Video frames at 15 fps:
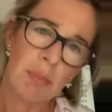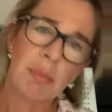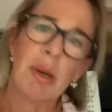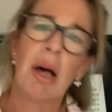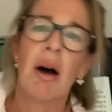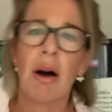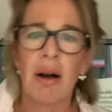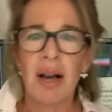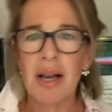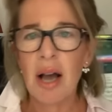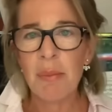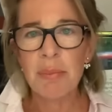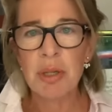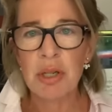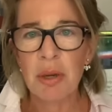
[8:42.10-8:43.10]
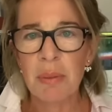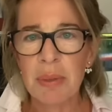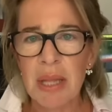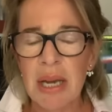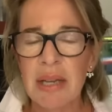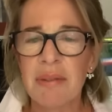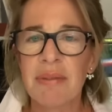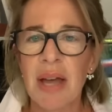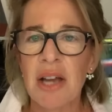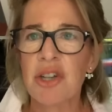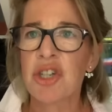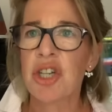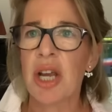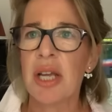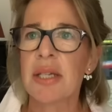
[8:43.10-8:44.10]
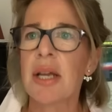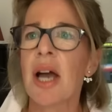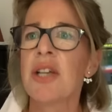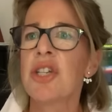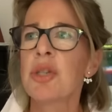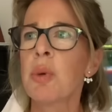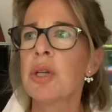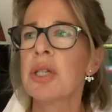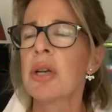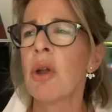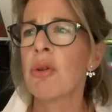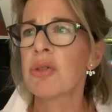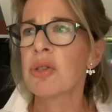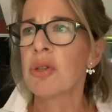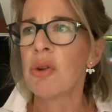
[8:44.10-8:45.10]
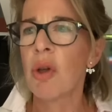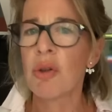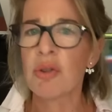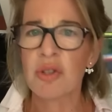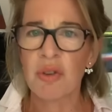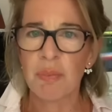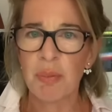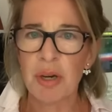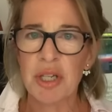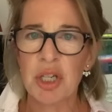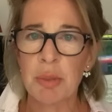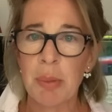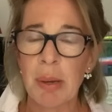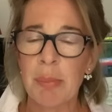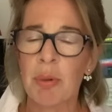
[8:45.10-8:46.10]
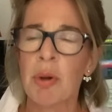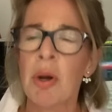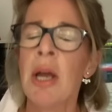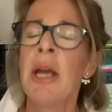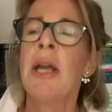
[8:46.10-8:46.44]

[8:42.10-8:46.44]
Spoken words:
blah. I can't be doing with any of that shit. I just want lots and lots of British people.